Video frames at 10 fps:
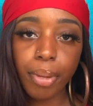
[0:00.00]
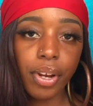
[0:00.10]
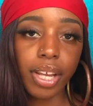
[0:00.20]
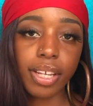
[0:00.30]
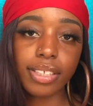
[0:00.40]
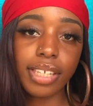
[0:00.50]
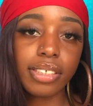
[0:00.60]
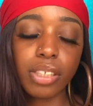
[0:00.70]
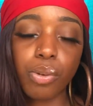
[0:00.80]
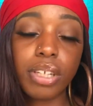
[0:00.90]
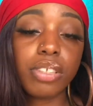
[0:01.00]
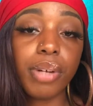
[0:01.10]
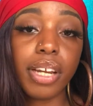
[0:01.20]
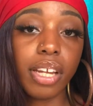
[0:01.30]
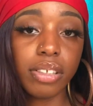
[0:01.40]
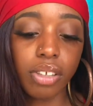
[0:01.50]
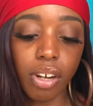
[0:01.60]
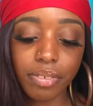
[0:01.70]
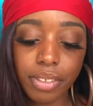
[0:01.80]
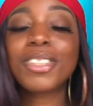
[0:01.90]
Period, because that's the quickest way to get it
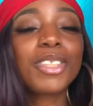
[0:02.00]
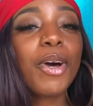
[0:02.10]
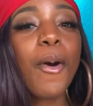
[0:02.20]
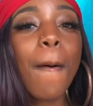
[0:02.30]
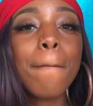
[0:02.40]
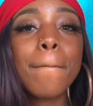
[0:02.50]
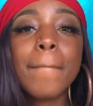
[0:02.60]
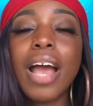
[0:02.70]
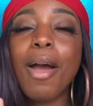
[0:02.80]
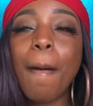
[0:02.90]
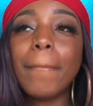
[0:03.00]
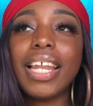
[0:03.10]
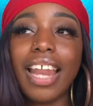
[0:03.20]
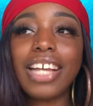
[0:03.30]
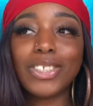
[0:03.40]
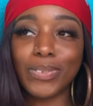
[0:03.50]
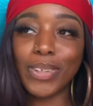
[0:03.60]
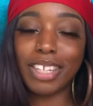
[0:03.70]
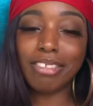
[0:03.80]
solved. So my next one.